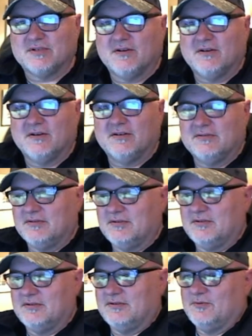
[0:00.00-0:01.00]
on,
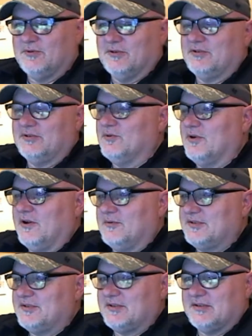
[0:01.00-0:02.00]
you were
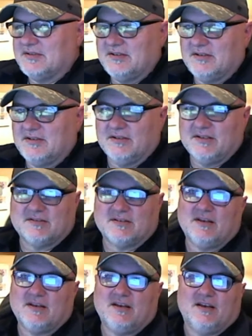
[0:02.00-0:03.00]
always going to see at
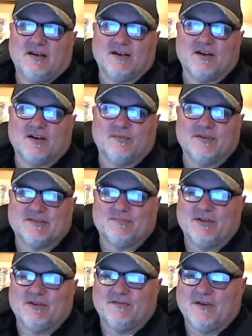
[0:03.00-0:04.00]
least a couple of
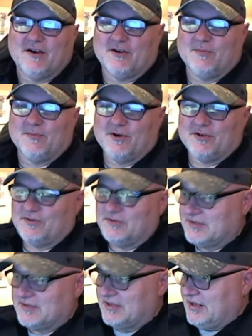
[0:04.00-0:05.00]
SplitFire
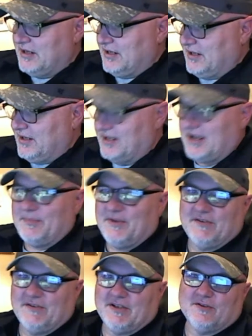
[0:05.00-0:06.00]
commercials. And I'm
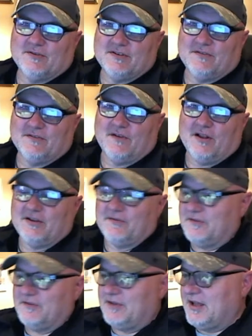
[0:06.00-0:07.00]
even guilty of falling
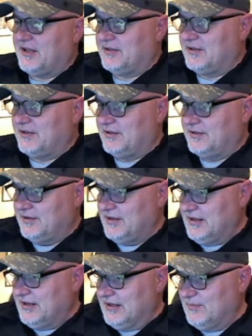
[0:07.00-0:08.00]
for that and
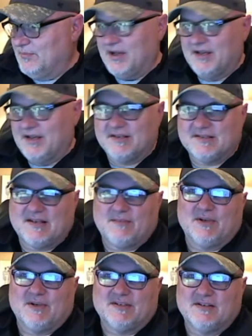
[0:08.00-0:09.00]
buying a set
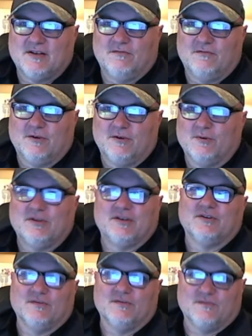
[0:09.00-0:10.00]
myself when I really
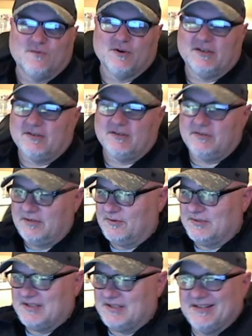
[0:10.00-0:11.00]
couldn't afford it.
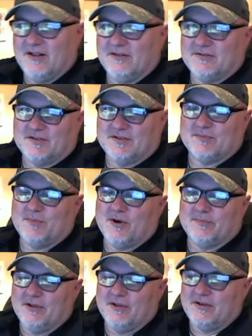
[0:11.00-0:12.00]
$10 a
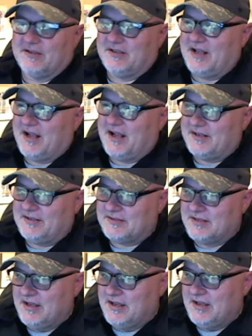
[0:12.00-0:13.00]
spark plug in the
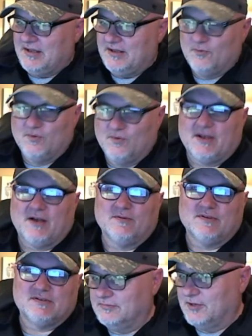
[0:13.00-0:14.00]
90s when I
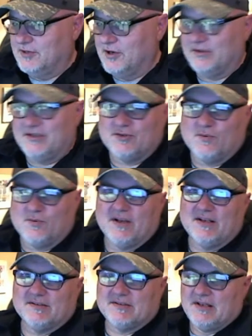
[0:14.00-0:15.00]
was early
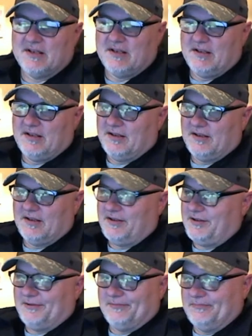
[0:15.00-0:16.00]
20s
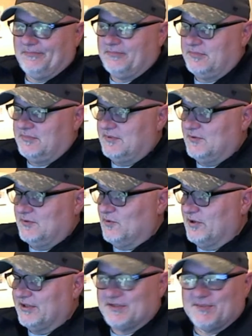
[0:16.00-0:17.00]

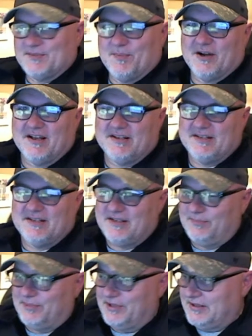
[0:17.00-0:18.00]
wasn't a smart
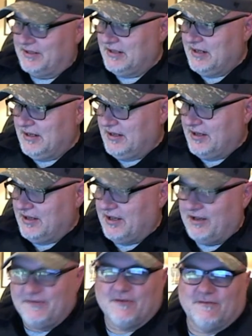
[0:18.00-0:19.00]
idea, but
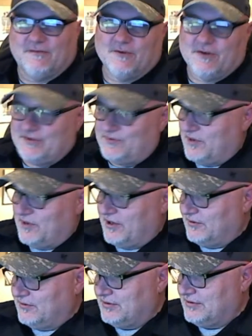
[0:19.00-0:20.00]
I fell for it as
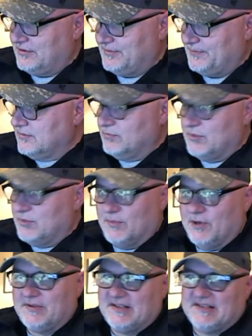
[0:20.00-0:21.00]
well. But
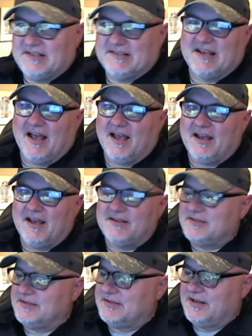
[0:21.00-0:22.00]
both of these
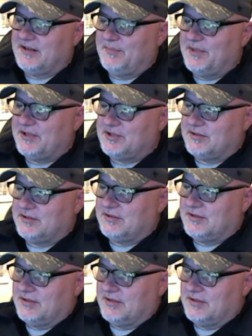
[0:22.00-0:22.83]
guys that I mentioned,